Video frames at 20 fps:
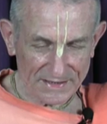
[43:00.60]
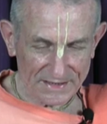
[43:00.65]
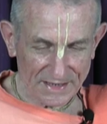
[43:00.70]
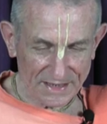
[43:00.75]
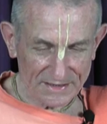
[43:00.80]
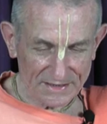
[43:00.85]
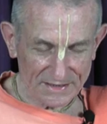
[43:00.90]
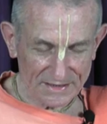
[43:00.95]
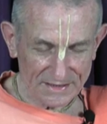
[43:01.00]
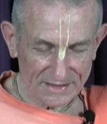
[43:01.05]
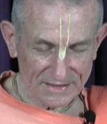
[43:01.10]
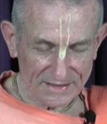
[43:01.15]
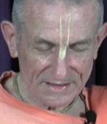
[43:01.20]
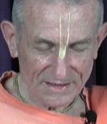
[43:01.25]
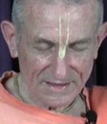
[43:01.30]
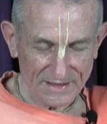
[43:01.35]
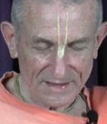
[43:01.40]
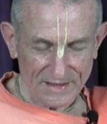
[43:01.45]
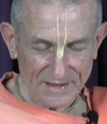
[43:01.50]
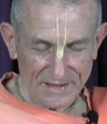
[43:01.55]
senses,
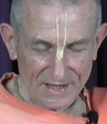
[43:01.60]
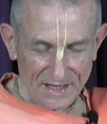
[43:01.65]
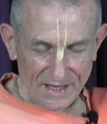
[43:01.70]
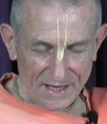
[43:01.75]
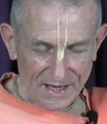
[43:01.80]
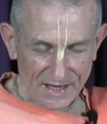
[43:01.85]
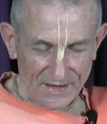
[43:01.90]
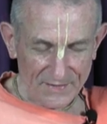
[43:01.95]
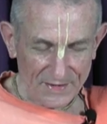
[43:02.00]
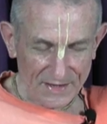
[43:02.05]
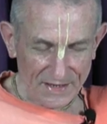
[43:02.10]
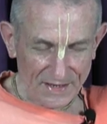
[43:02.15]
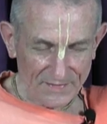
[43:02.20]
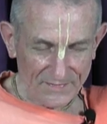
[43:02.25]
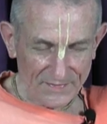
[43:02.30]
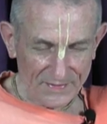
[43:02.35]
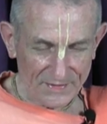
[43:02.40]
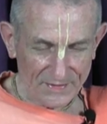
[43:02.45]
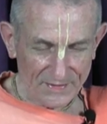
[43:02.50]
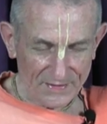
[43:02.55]
I will
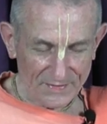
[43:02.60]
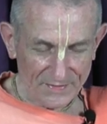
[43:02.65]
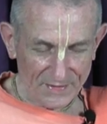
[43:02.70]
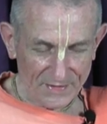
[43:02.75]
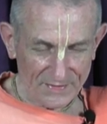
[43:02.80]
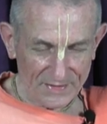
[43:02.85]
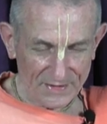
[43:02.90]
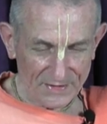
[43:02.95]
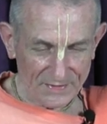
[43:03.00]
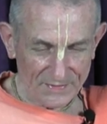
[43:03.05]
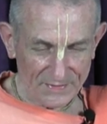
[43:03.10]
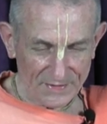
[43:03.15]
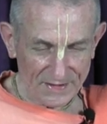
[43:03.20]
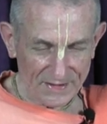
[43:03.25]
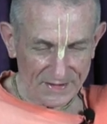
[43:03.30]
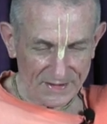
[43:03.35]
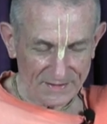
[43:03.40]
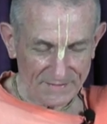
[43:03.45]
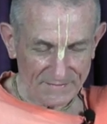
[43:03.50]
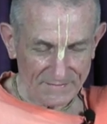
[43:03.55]
love you. The moment
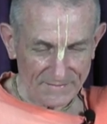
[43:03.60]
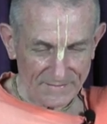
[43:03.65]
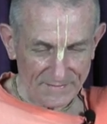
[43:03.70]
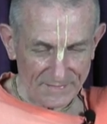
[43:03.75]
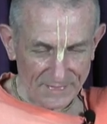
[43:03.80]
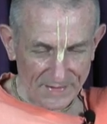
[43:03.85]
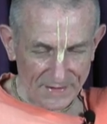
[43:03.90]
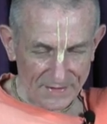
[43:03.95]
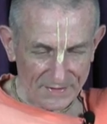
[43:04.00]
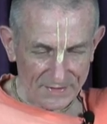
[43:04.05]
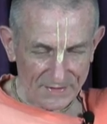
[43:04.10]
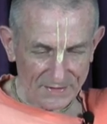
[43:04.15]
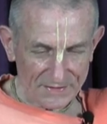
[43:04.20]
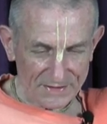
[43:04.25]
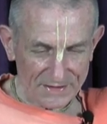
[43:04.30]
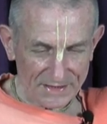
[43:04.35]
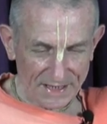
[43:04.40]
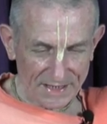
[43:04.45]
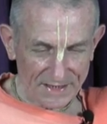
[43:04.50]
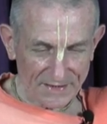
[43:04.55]
if you
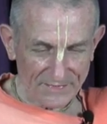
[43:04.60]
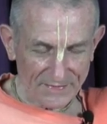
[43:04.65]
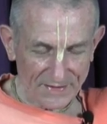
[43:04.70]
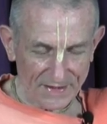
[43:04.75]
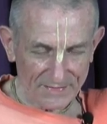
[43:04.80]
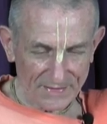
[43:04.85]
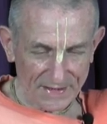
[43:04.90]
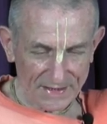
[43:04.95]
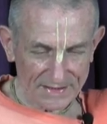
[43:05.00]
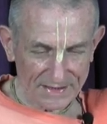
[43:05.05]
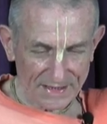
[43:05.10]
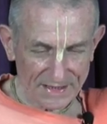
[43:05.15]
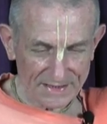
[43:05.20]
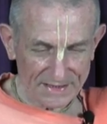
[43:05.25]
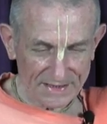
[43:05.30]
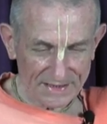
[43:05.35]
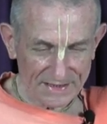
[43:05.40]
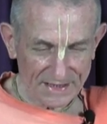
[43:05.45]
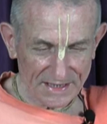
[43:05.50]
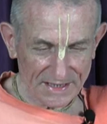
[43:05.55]
don't satisfy my
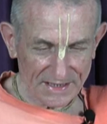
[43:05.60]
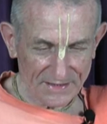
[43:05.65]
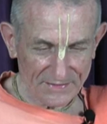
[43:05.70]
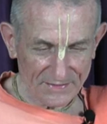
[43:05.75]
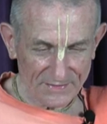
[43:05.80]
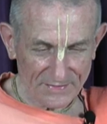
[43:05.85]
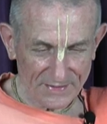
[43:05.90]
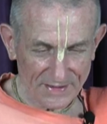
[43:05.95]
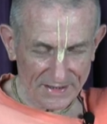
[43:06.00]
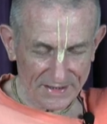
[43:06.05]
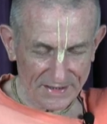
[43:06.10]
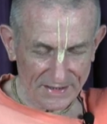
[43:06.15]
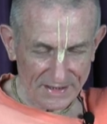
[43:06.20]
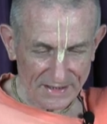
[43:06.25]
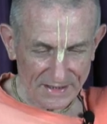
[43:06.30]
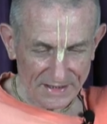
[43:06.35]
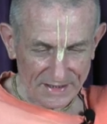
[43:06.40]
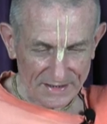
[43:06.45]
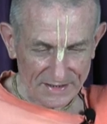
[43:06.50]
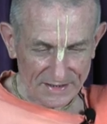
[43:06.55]
senses, then there will be a
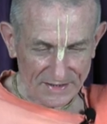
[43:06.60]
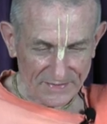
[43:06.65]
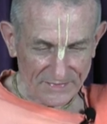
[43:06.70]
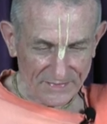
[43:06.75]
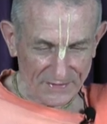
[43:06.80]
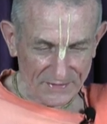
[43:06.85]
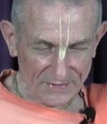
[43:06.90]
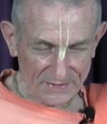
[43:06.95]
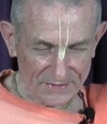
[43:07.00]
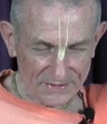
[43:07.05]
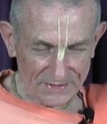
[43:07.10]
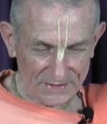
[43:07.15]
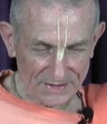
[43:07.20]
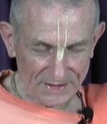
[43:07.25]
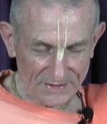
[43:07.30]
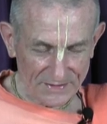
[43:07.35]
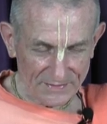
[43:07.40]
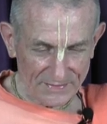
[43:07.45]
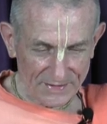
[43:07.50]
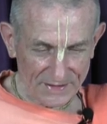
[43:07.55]
divorce,
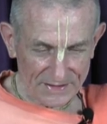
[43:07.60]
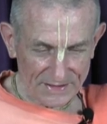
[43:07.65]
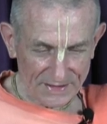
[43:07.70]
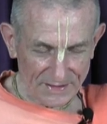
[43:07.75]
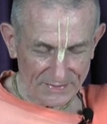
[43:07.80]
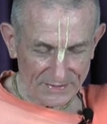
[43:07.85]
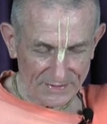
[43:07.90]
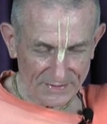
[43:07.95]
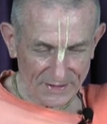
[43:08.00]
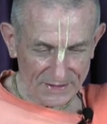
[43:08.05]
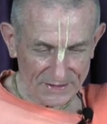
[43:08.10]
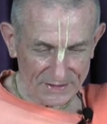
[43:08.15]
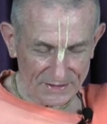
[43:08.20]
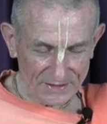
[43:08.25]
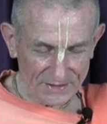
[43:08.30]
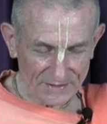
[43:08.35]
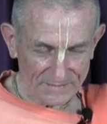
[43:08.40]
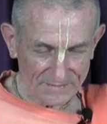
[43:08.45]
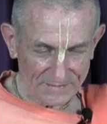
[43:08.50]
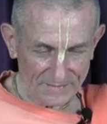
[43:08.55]
there will be a
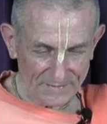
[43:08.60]
separation.